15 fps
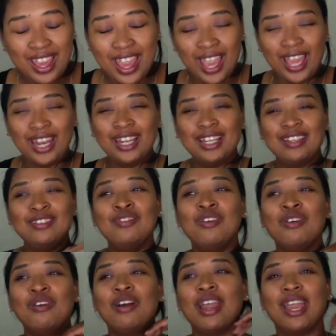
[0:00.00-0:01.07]
and
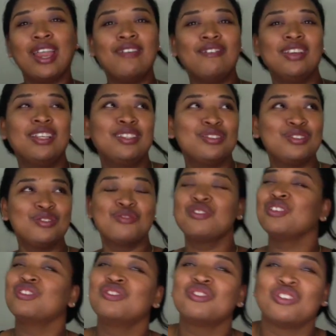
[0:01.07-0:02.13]
not having to
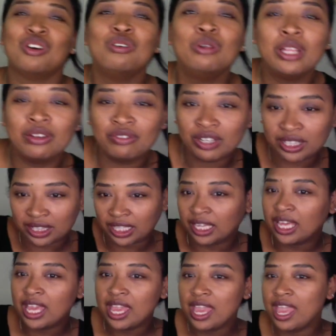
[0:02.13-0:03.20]
control everything
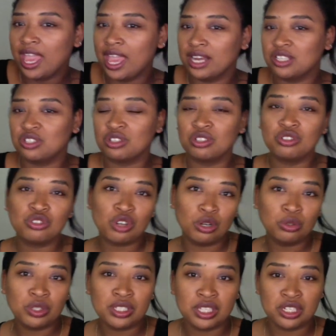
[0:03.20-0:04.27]
and to control
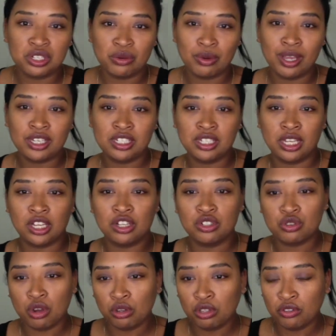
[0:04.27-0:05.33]
the situation and
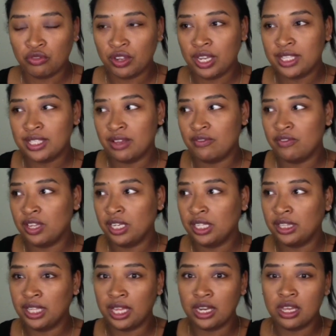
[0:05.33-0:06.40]
control your feelings and feeling
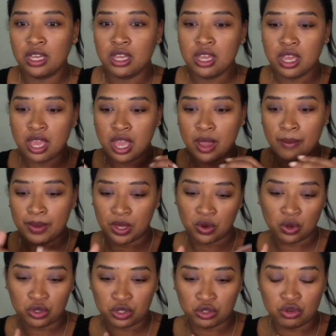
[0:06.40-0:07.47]
that
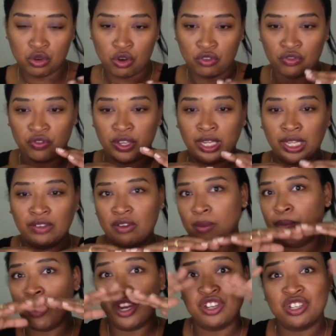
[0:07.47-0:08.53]
because you're not feeling
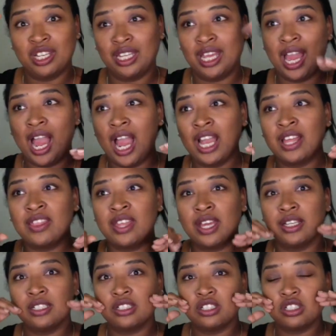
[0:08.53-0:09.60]
vibrationally high, that
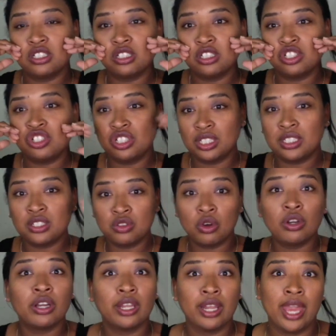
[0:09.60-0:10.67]
shit's not
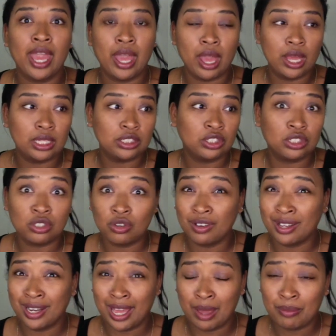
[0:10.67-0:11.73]
gonna
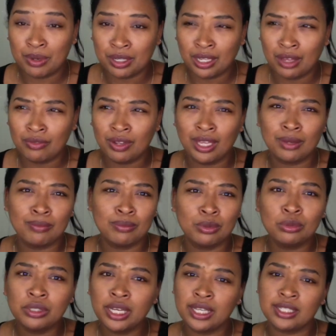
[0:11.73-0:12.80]
happen in your life like Paul
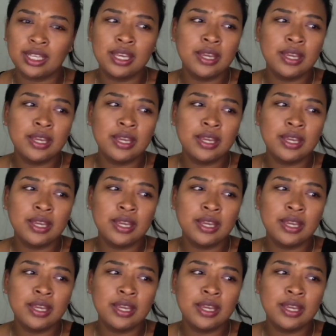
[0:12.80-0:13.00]
does.